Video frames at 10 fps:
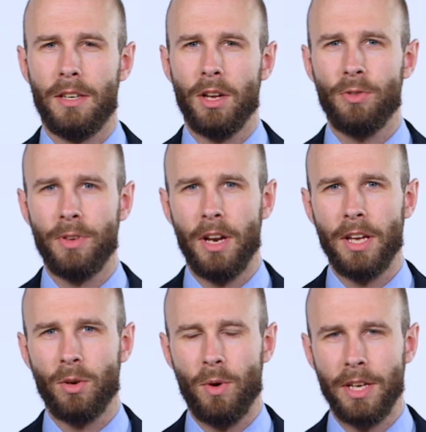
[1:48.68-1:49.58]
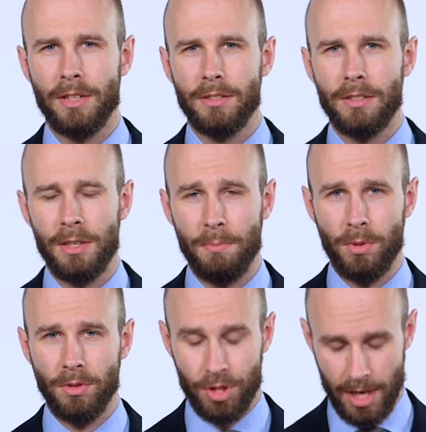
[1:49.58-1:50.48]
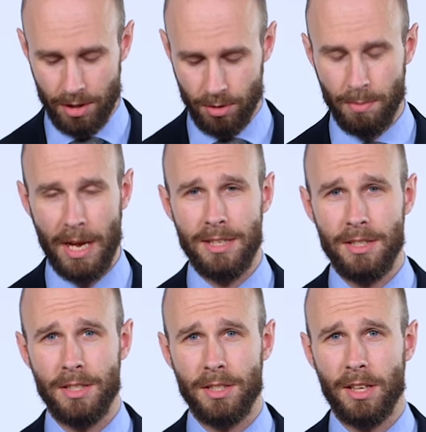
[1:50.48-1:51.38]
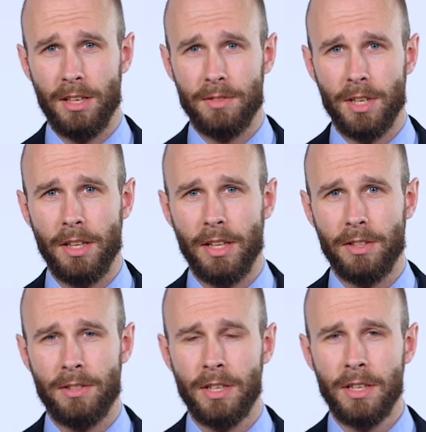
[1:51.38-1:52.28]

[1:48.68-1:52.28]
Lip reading: I often like quite simple checks or patterns in scarves like this.